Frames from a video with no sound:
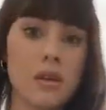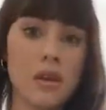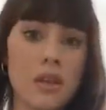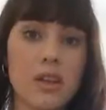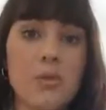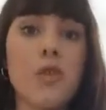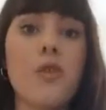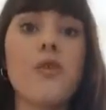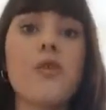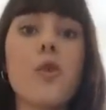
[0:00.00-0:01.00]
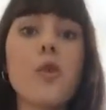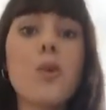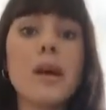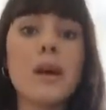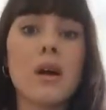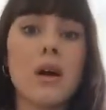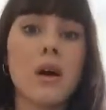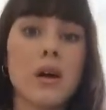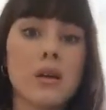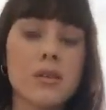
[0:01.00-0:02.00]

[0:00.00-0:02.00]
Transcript: And the more full we are,